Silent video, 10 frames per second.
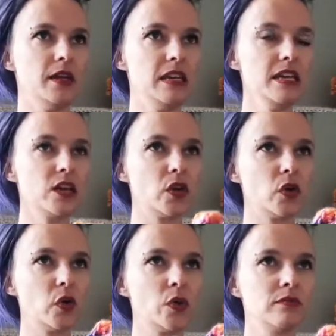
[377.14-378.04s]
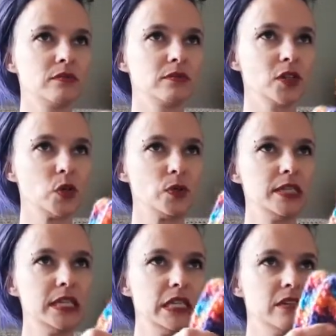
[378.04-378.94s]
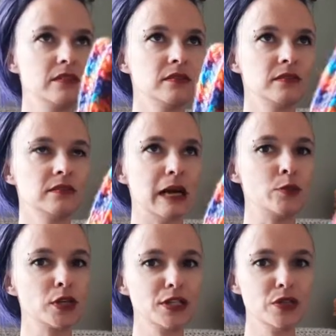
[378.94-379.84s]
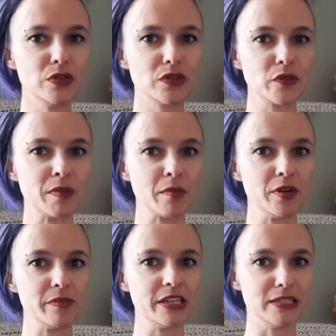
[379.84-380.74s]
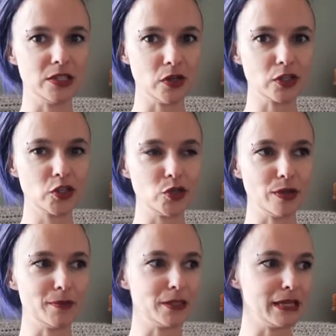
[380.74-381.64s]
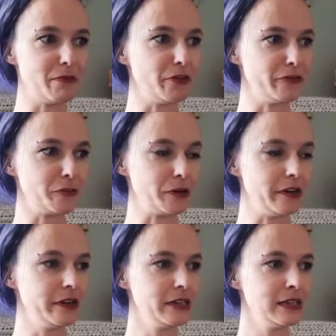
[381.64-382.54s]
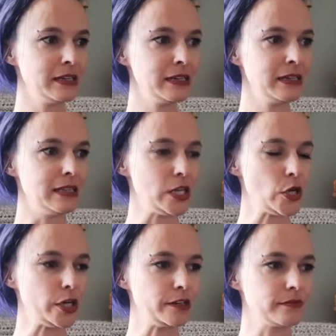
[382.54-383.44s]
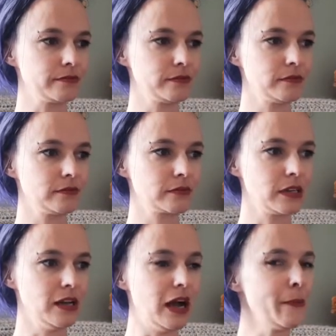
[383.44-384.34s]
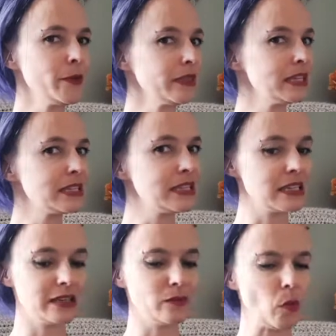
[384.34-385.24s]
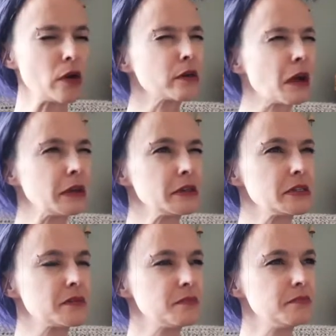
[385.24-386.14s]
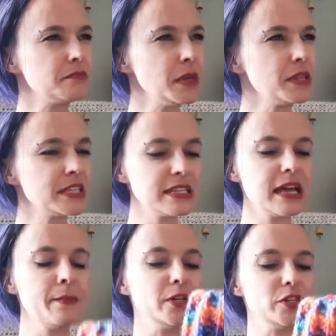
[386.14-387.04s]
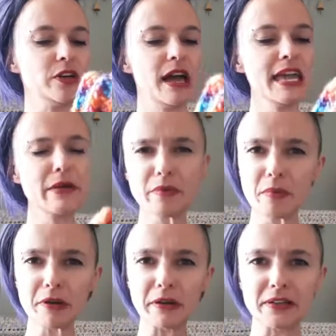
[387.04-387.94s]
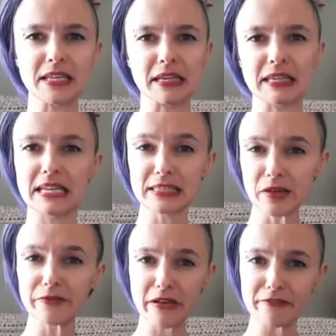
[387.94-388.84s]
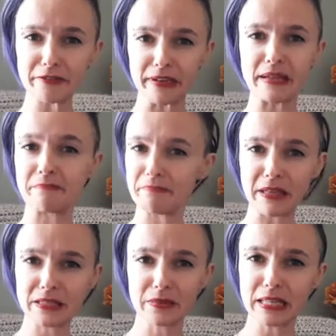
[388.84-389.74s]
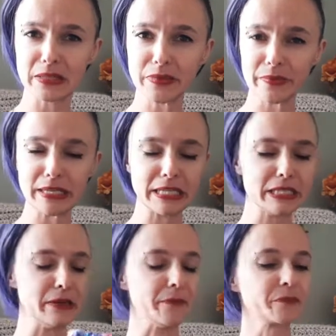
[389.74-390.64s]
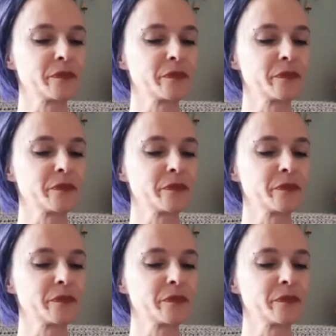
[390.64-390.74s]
eco cozy. I'm trying to do this from memory because the dogs chewed up the label for the yarn. I'm at least watercolors. Maybe that's it. I'm not sure. I can't remember now exactly. It's on Ravelry. That's what we need to know.